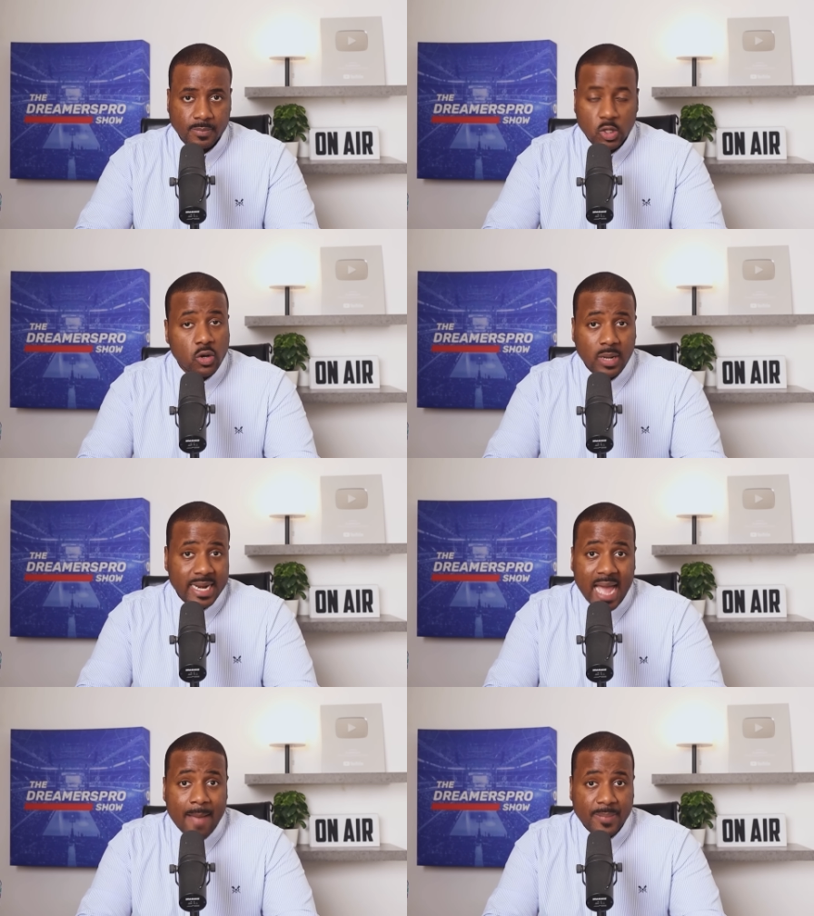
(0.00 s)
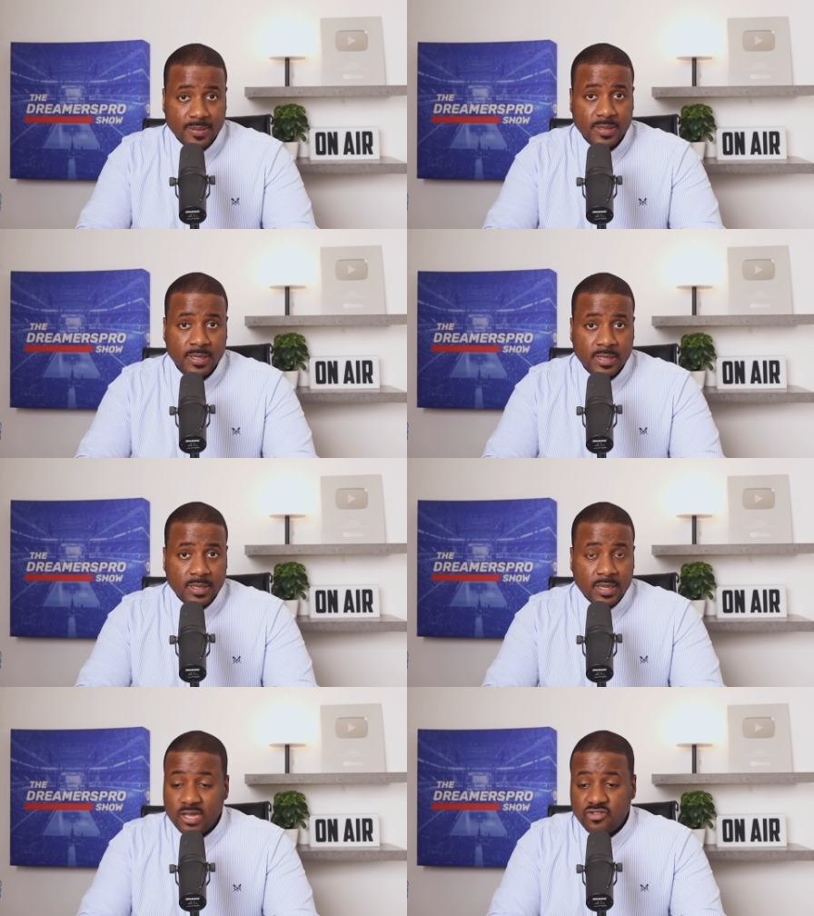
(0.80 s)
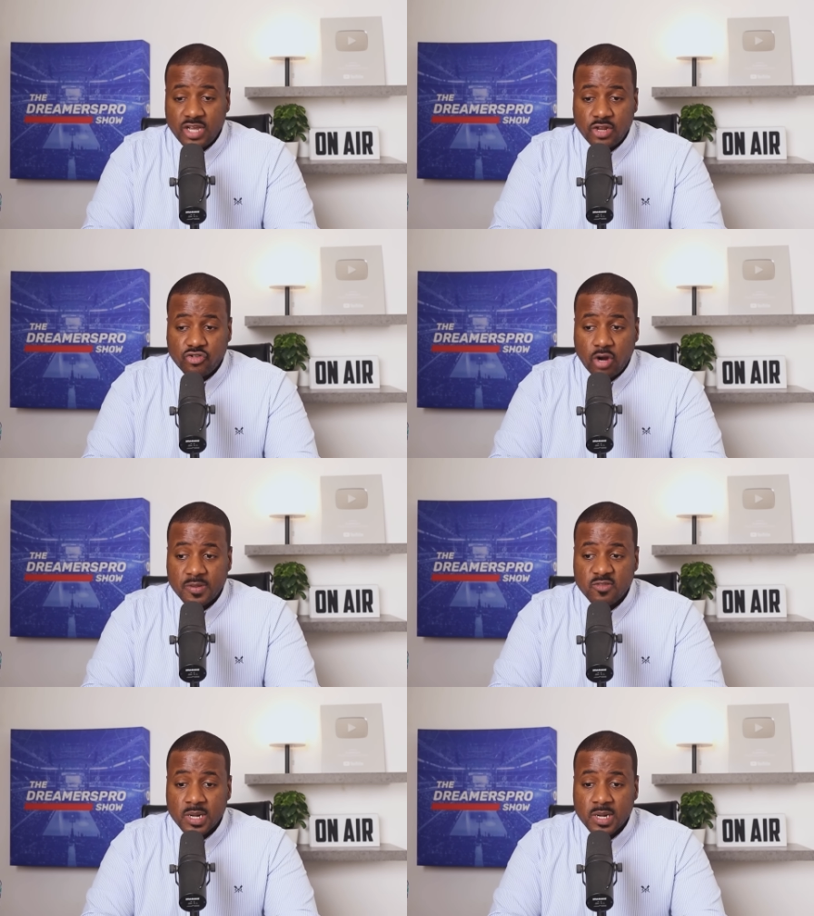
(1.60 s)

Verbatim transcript: You don't let it happen. And Shannon Sharpe has